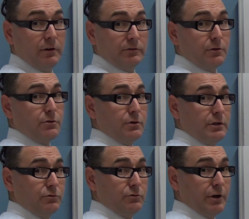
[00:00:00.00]
So
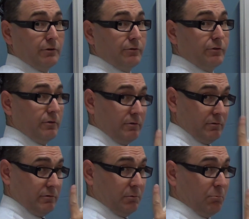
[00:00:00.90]
32 notes
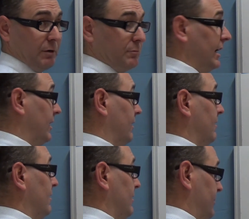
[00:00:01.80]
in 1
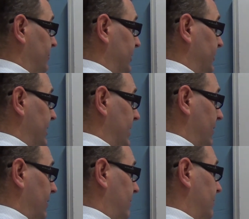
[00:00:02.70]
bar. Beyond
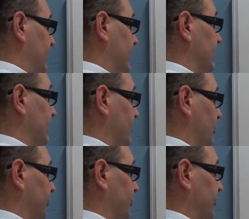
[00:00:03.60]
that, we can then of
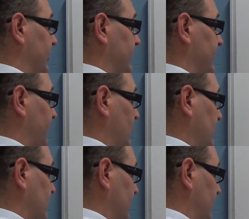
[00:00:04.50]
course do
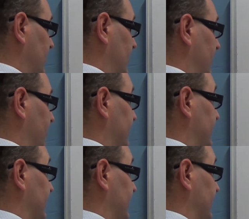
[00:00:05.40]
64, which